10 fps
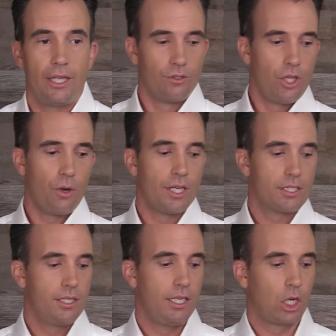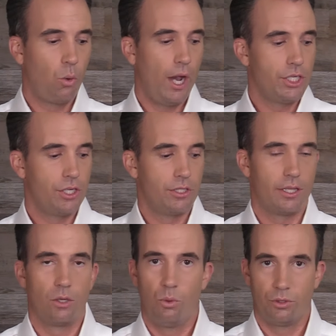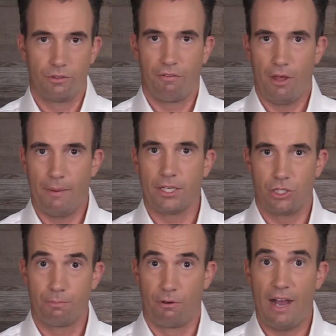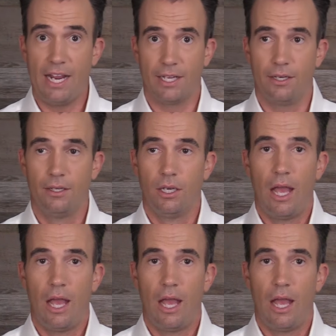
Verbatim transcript: Now you'll notice the equations and the rules of thumb I just provided